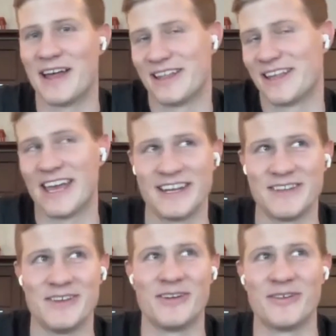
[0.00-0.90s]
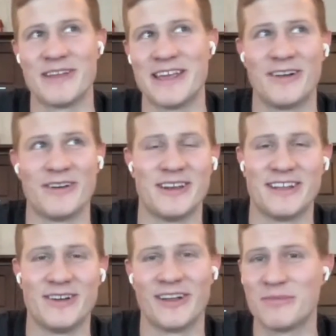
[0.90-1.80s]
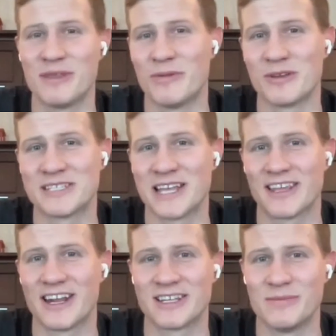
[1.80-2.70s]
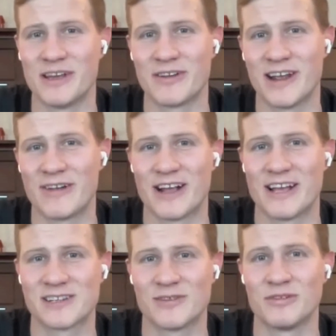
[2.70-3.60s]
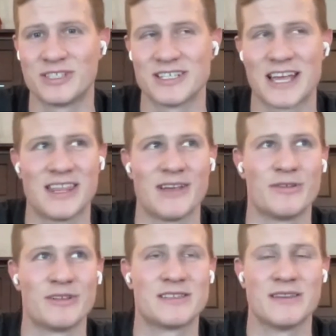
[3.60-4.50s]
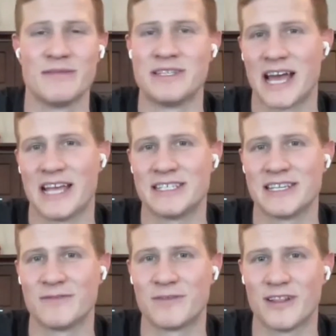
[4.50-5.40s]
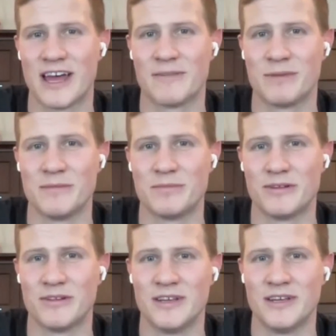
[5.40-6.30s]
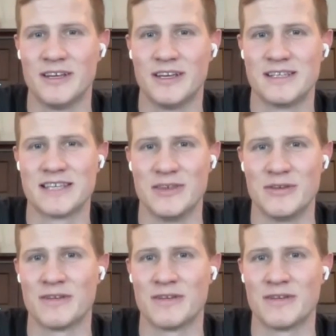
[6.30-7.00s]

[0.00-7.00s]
yeah, and again, you don't have to be the most athletic to be a great wrestler, which is I think what's enticing for a lot of people, is that